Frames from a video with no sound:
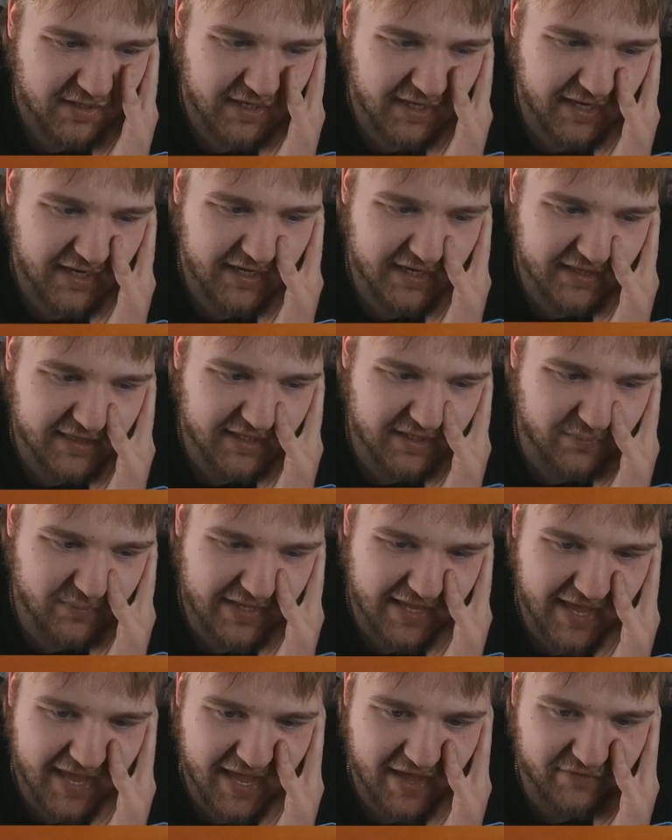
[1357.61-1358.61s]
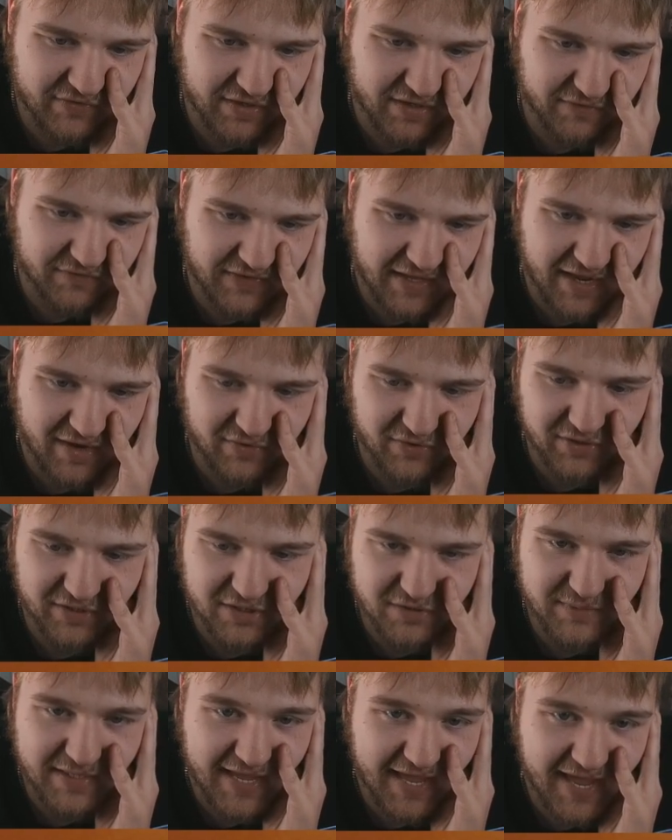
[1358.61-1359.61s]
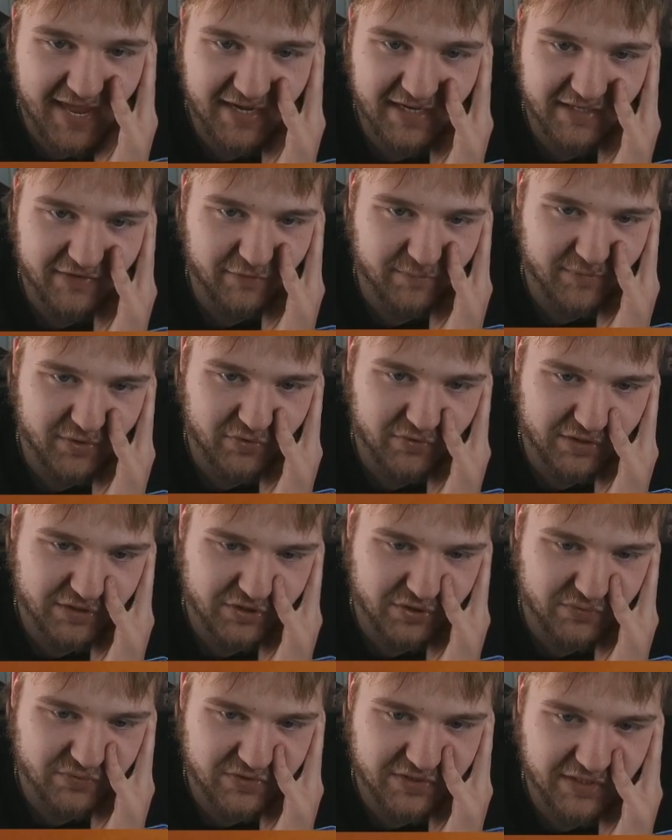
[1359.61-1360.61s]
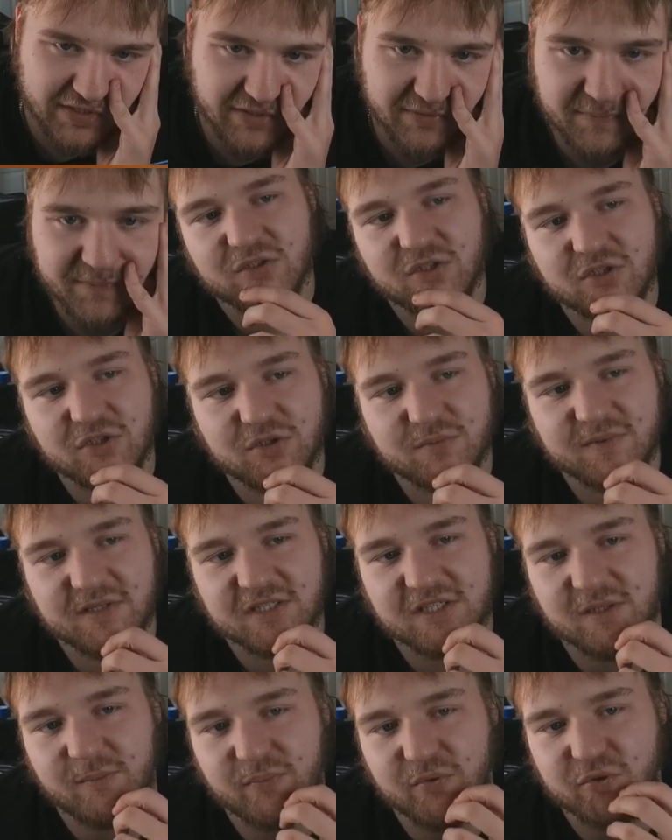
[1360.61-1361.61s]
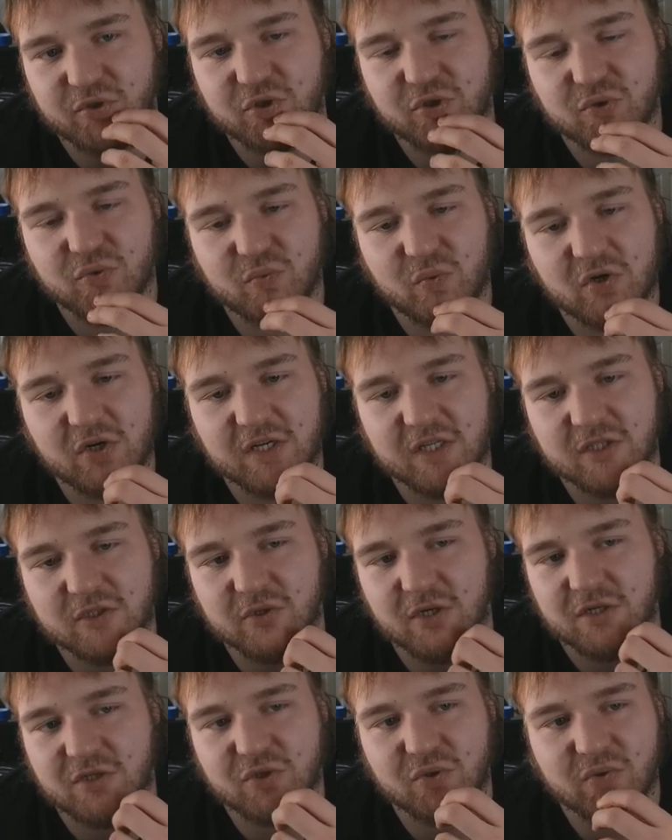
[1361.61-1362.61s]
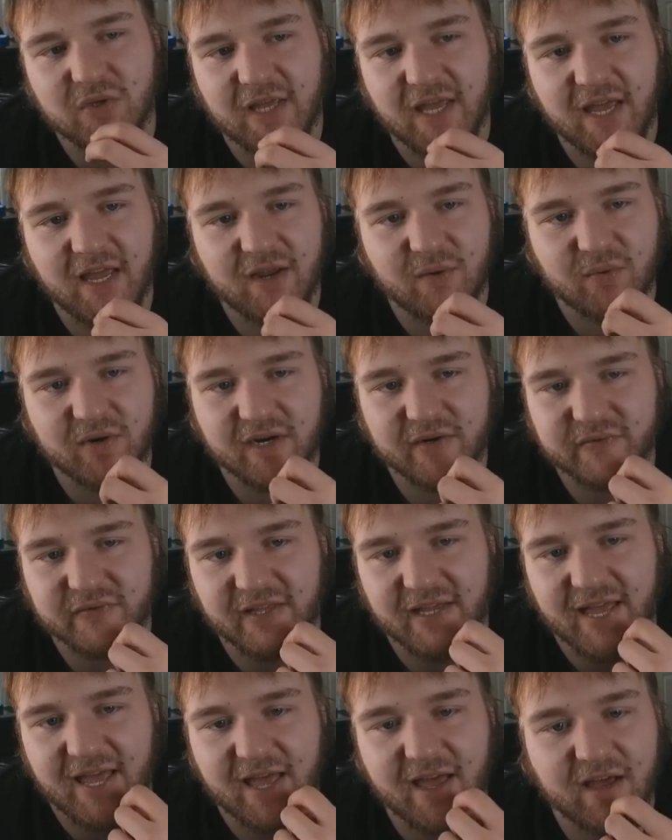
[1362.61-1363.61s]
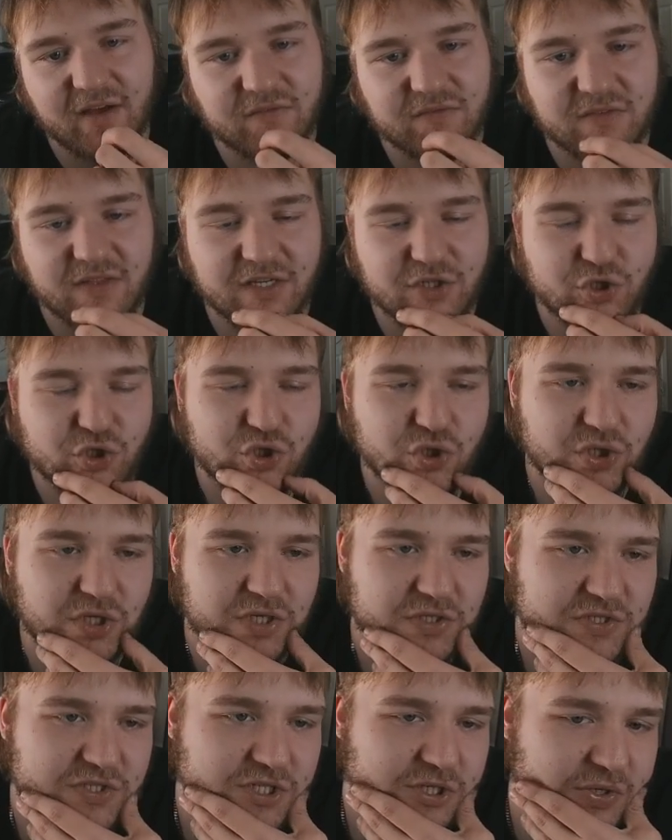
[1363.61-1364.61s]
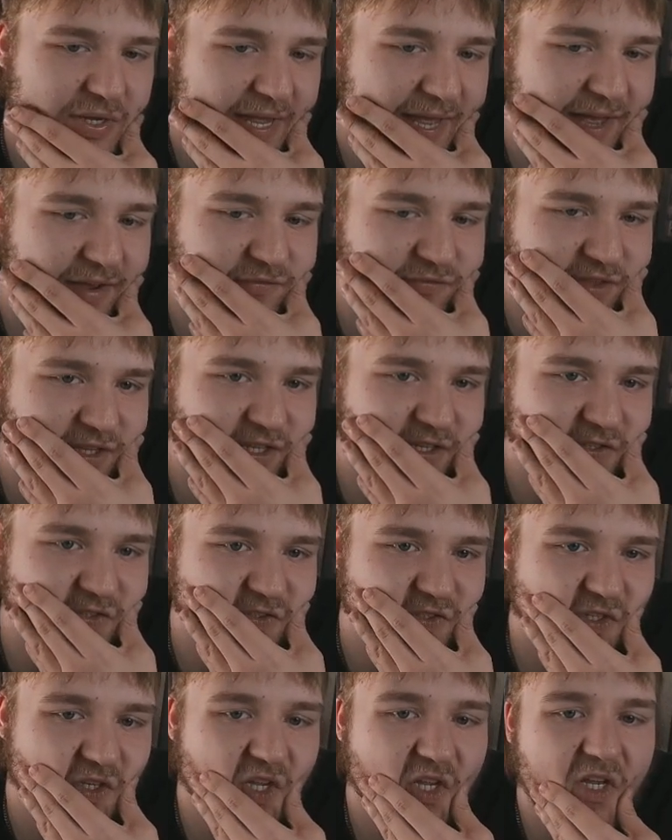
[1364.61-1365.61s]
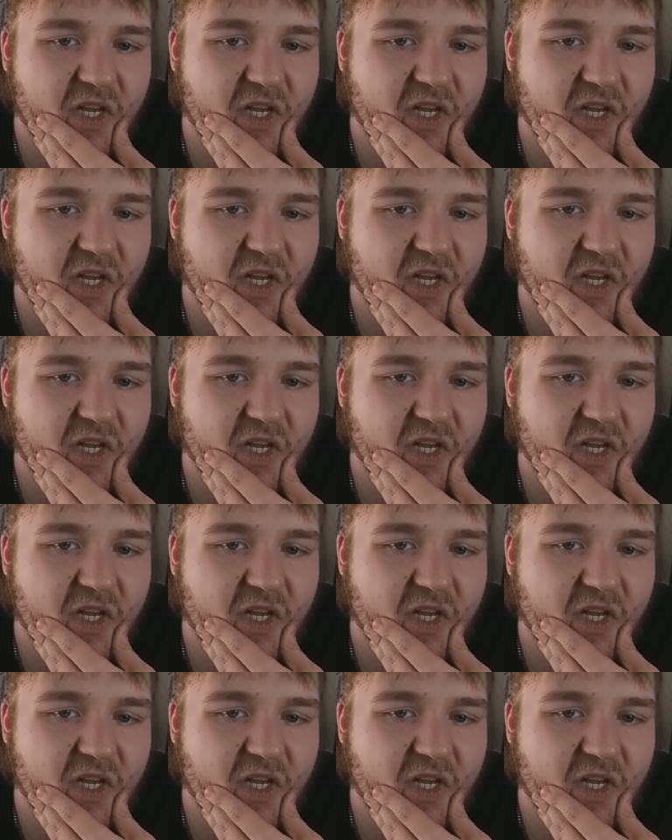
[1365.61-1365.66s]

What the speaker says: And I think we have enough counter because we had to give them the Hody Jones there. It should just be a simple 2 1s or a 2k, whatever they have. They should still have this.